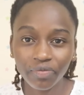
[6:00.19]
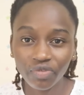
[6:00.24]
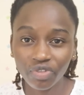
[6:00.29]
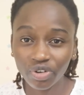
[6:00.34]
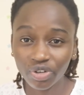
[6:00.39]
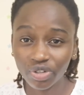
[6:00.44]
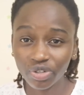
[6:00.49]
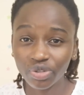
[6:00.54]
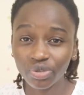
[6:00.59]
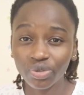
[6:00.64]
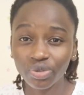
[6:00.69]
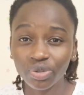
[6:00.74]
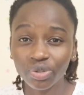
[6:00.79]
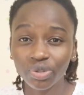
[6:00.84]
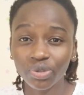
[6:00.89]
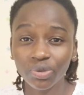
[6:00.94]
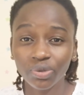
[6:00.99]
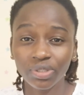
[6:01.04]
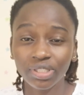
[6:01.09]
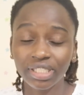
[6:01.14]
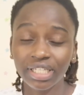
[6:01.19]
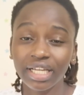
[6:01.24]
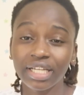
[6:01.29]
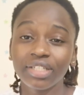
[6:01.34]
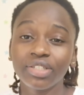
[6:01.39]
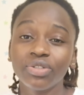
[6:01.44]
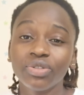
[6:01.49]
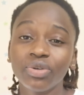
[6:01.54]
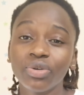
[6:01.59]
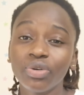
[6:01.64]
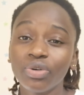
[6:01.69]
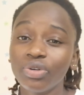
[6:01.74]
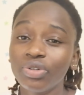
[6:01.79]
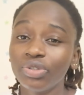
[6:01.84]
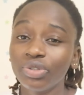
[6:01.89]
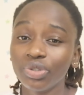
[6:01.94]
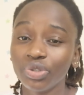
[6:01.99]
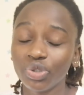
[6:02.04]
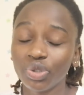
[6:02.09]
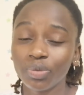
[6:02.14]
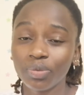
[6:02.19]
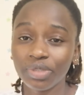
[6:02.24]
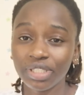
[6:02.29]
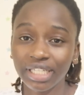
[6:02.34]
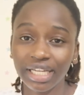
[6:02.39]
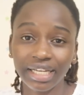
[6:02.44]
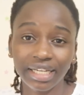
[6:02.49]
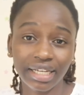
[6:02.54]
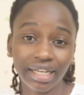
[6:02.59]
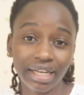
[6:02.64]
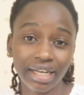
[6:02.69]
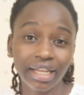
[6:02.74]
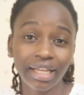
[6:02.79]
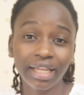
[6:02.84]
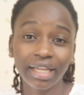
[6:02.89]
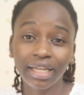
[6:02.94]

for you to start your own YouTube channel.